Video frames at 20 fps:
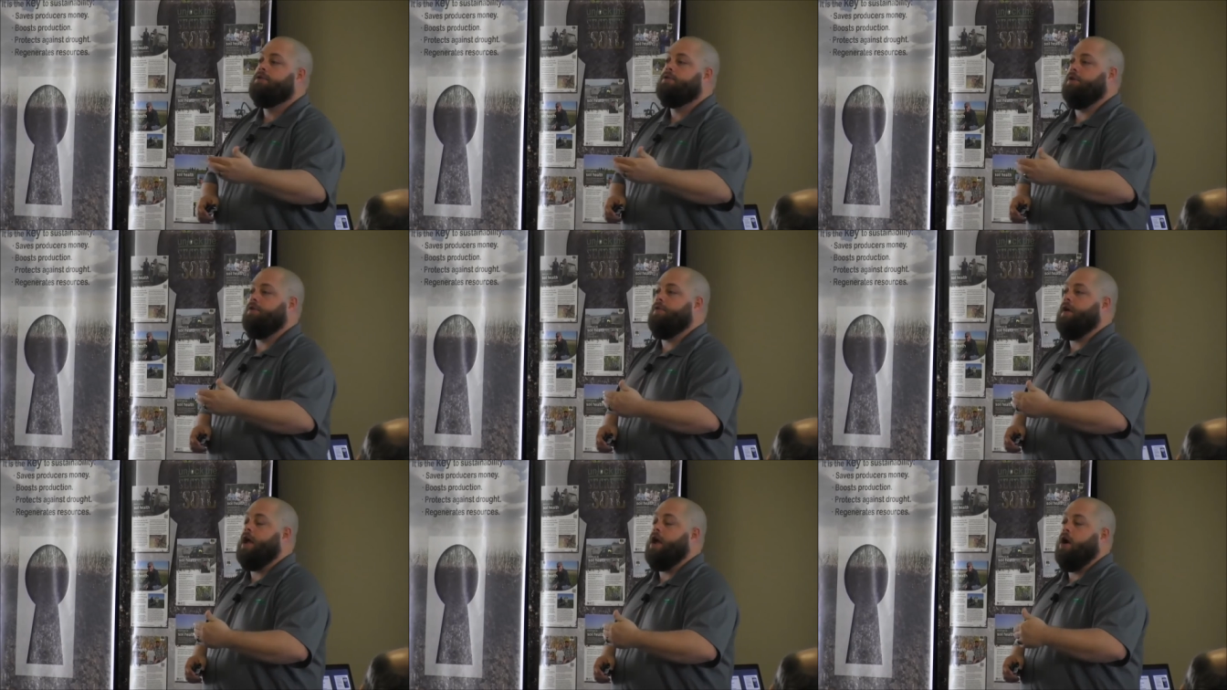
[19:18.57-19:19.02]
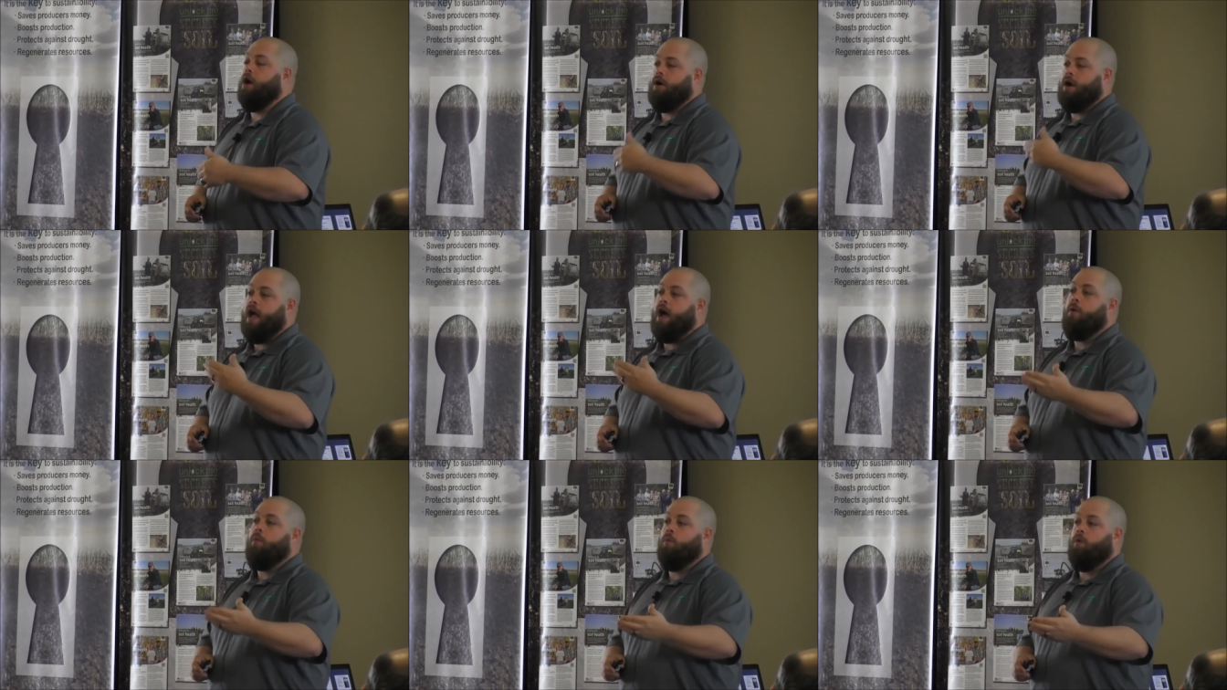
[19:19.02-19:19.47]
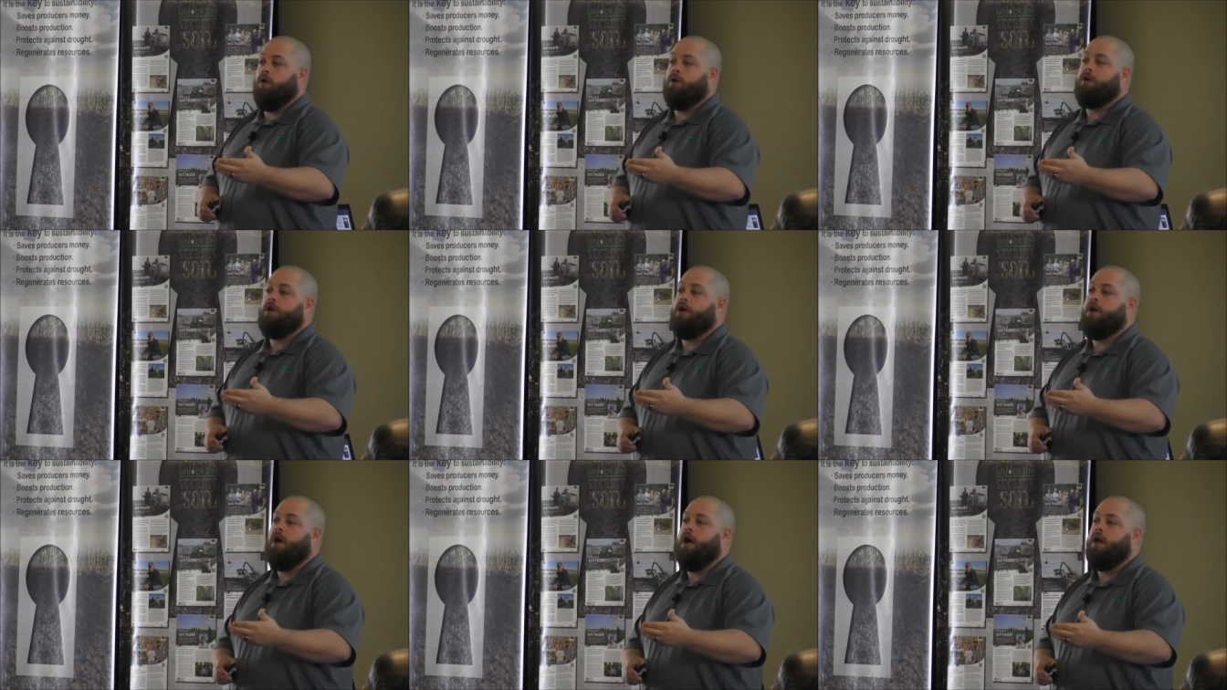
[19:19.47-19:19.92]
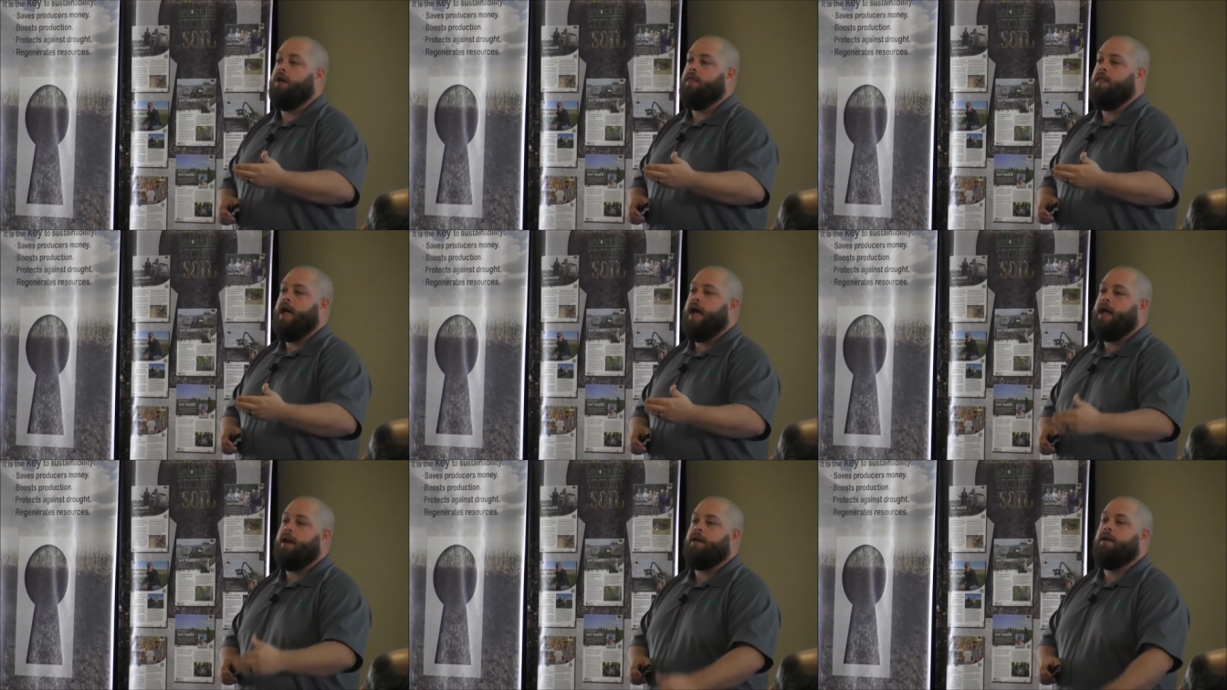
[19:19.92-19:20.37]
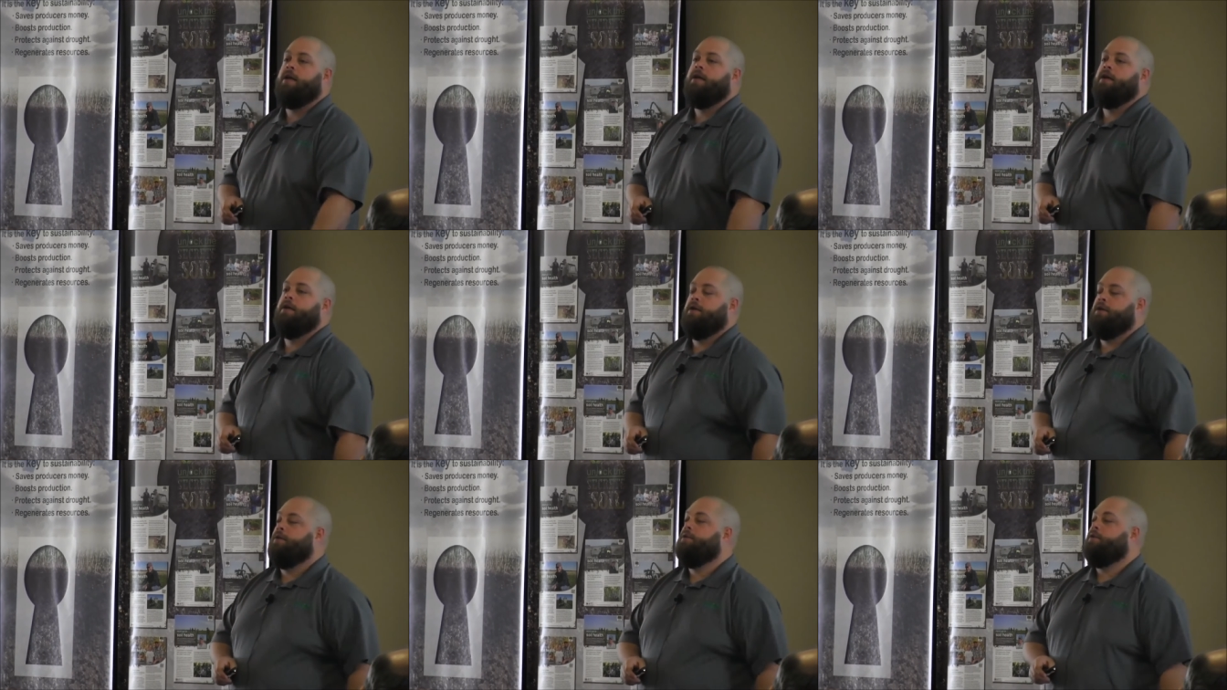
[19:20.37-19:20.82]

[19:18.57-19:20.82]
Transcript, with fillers: So they are now working on that,